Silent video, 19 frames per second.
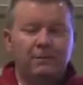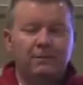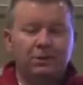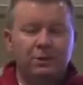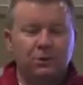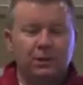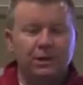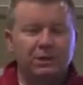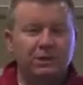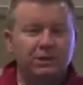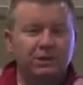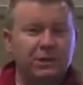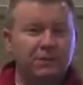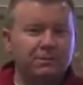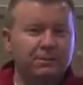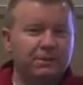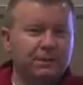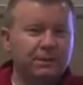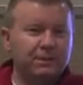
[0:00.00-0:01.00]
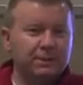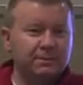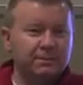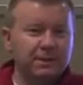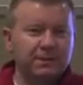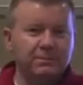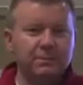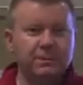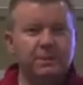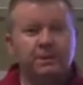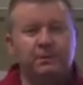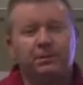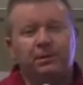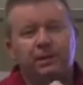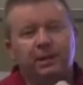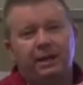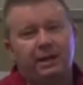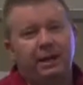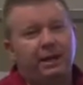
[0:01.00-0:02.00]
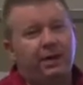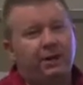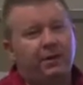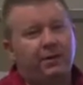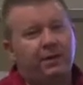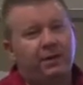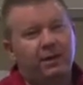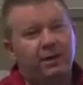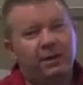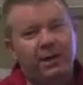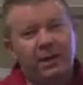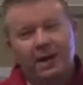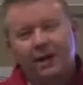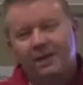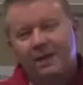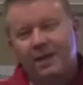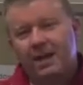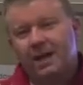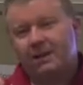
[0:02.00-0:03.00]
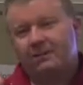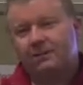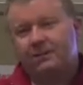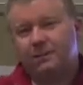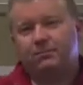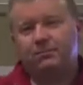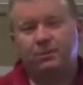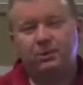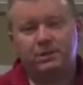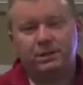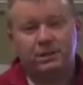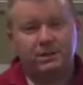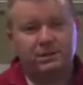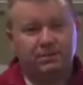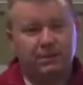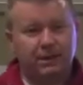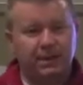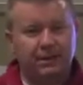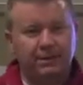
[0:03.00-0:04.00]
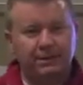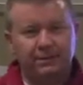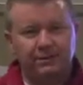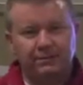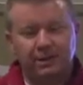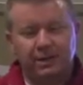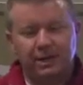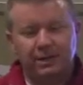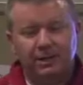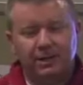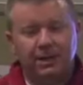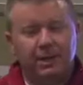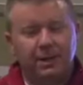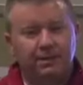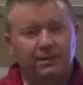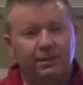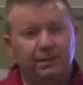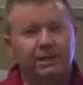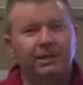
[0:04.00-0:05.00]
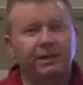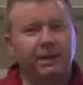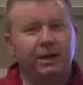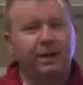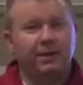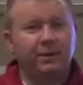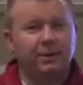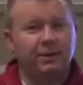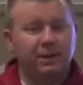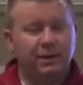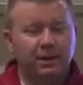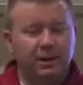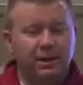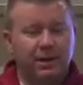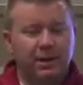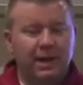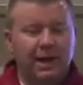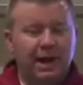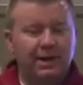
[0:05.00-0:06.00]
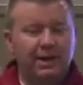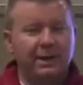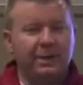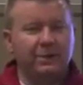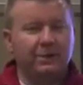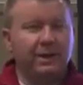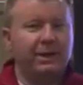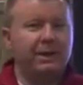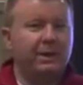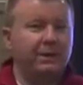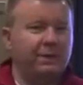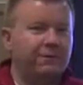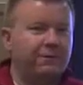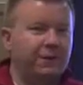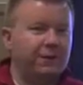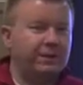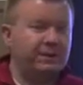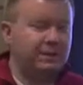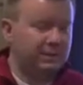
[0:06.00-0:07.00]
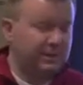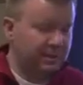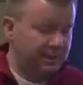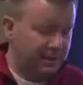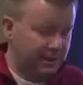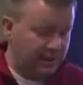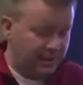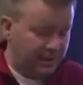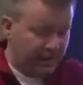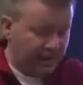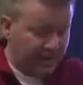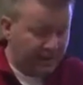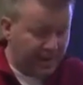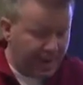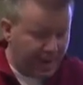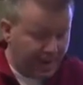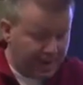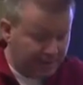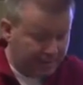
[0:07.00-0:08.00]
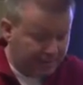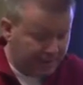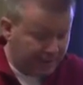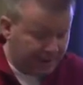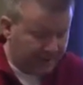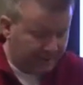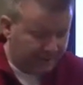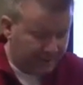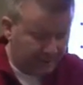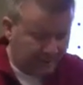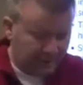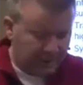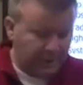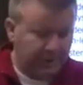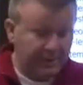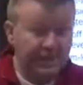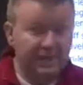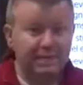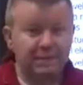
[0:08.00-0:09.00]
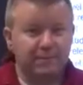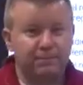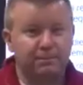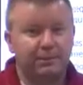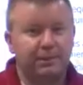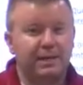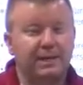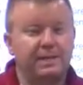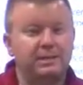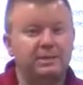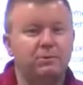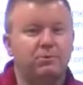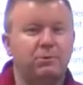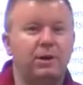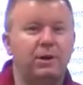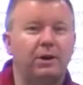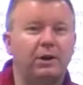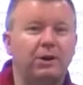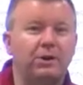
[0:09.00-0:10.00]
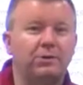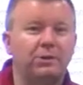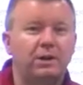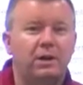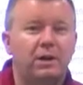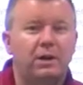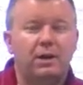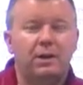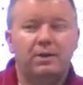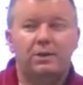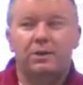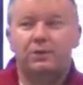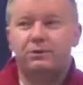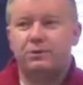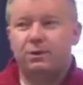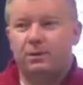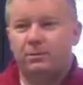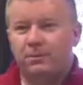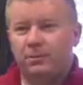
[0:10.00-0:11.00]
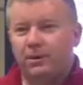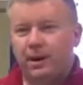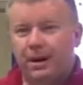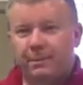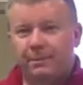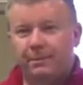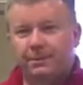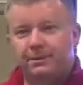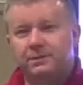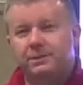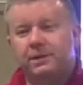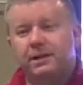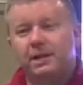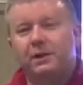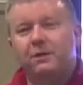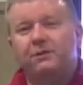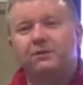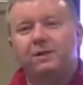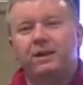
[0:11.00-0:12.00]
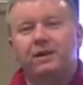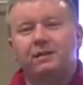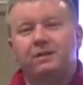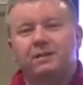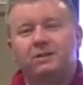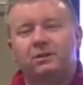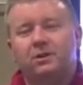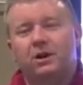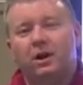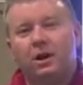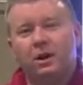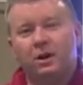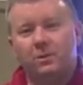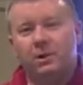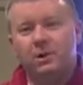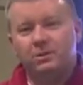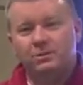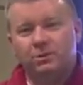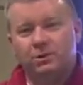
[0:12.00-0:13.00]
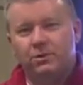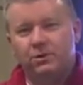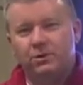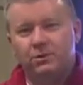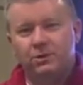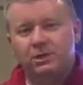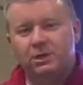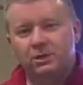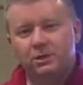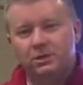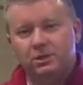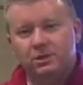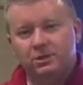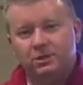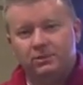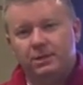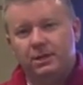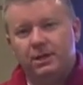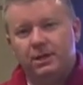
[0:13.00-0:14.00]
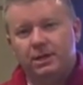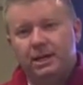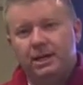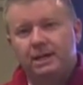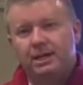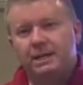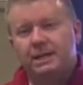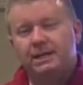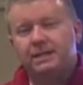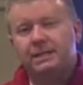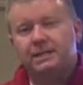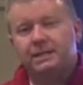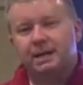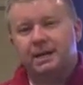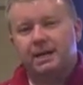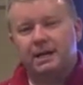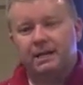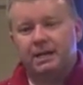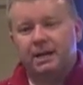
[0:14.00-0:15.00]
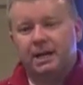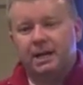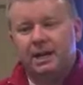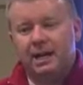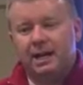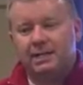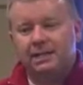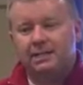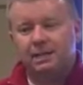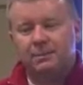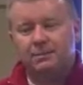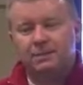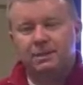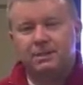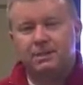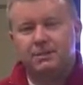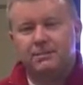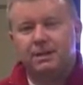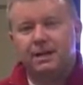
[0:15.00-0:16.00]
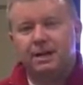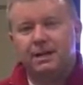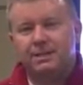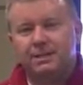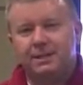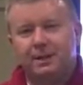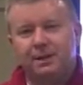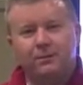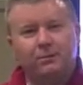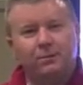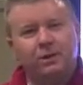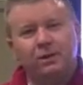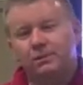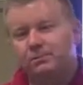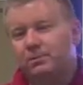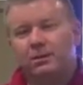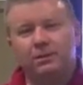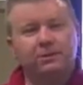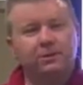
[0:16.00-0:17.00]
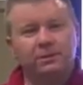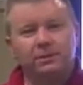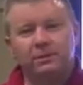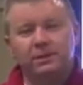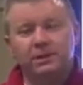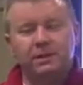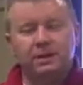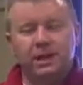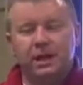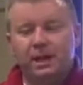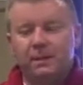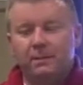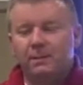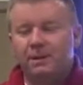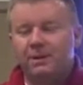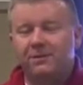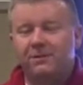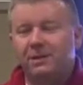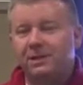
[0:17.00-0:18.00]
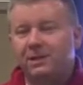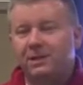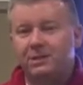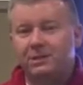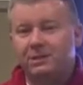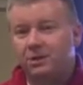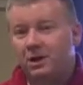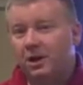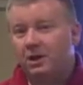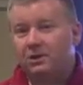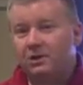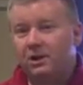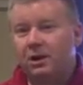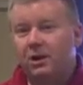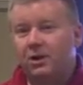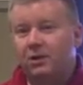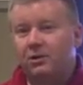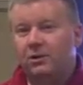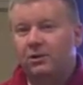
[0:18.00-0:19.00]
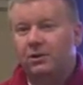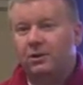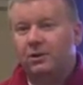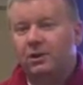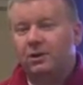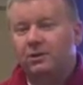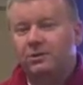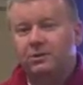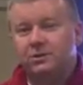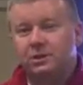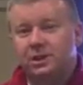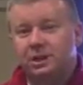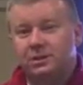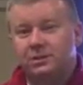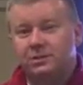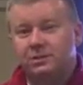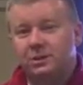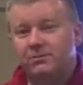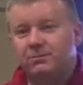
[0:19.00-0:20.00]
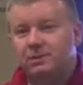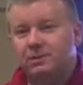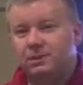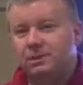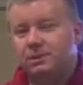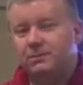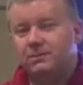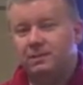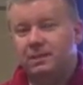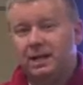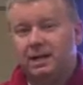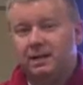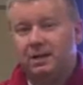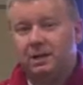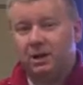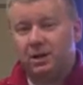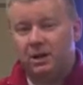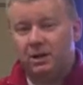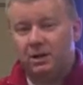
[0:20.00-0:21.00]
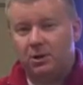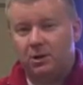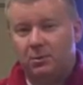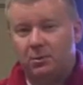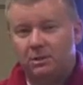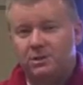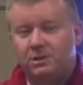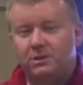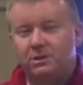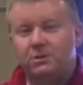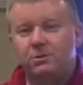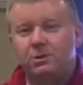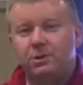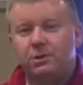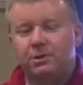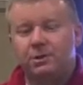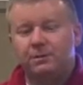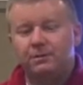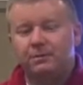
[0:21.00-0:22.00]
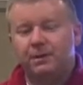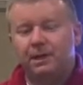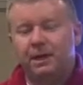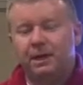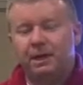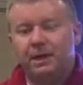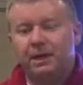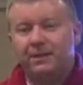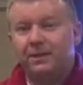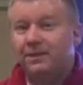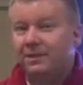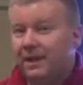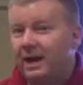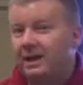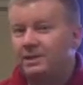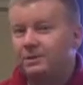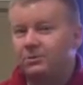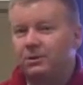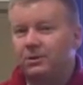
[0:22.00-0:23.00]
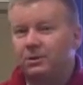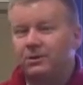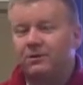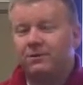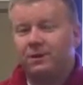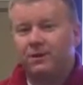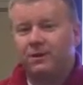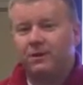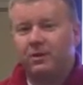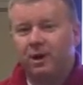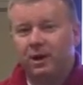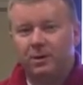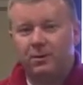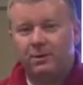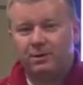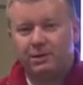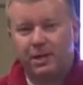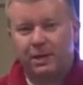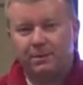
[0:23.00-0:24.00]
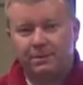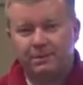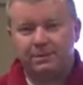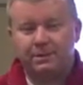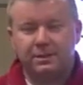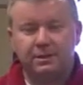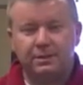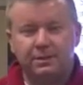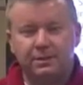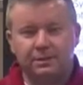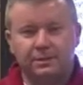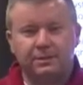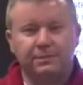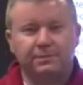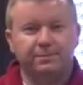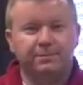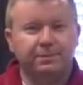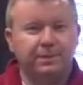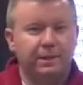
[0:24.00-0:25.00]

So each subsystem comes into play now, and they have to participate, right? They got to play together, and they create interfaces. And that, by far, is the place where the trouble happens. Interfaces are always where there's an issue in any design. A subsystem by itself works perfectly, but if it can not talk to the other subsystems and know what to do with them, then that's where the failure always happens in a system.